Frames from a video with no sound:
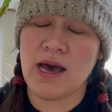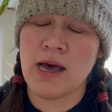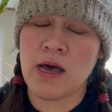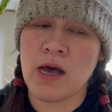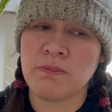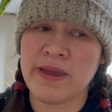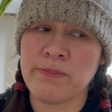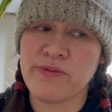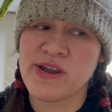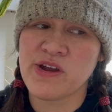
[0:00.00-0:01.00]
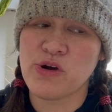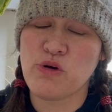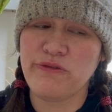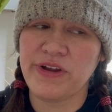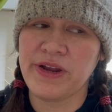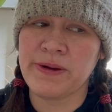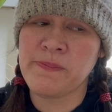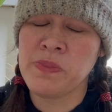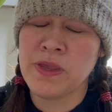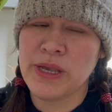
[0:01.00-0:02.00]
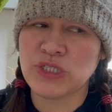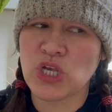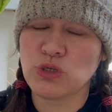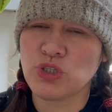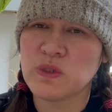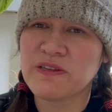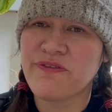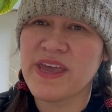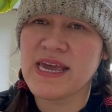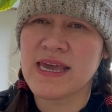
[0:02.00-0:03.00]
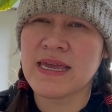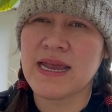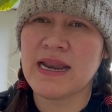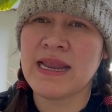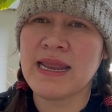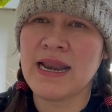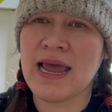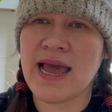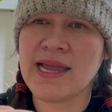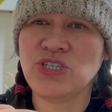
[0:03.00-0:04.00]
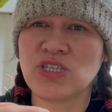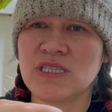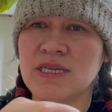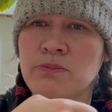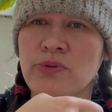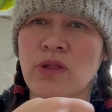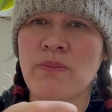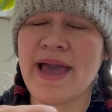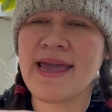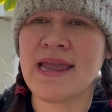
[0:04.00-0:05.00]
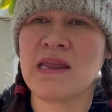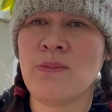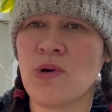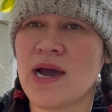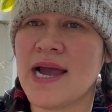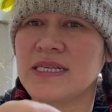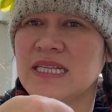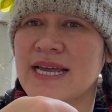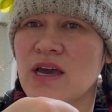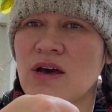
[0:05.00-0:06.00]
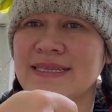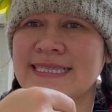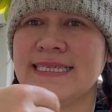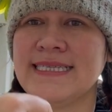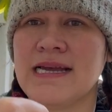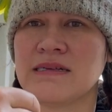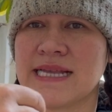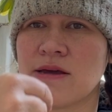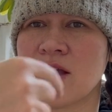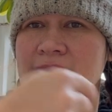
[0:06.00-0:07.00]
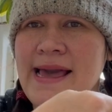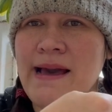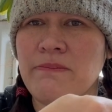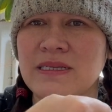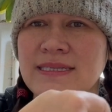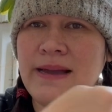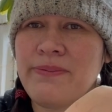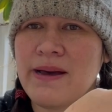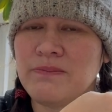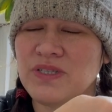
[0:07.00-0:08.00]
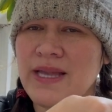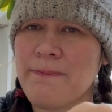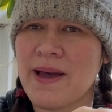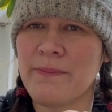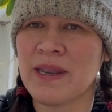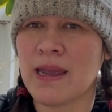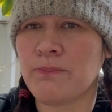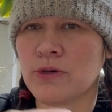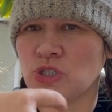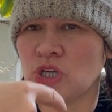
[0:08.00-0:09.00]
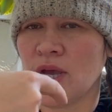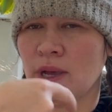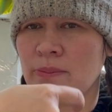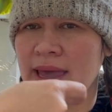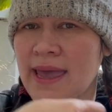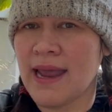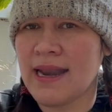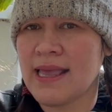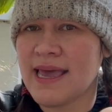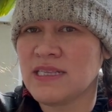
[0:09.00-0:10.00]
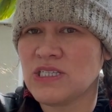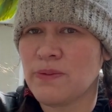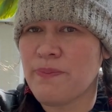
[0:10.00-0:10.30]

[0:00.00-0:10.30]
Um, and bring her over here. So she was faking it, and then I just didn't pull back anymore. I was like consistent. I was like, okay, come, step up, step up, and I pushed my hand against her